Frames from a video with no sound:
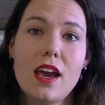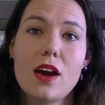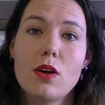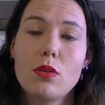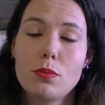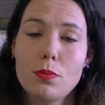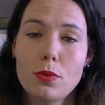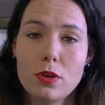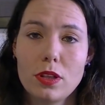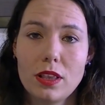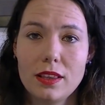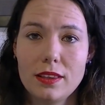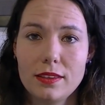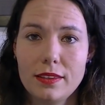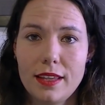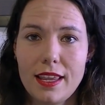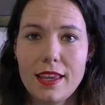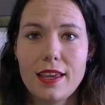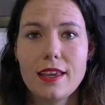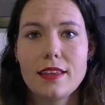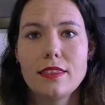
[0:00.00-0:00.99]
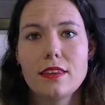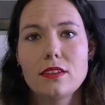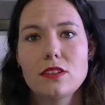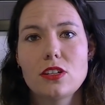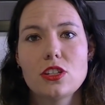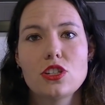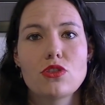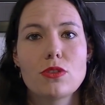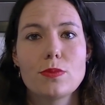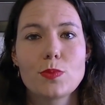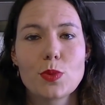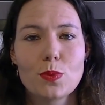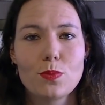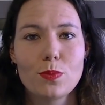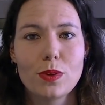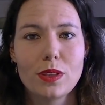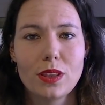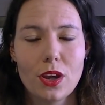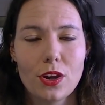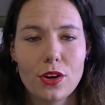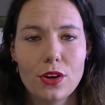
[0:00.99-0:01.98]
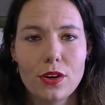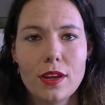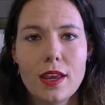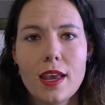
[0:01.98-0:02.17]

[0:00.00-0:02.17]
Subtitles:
I will put a link in the description below.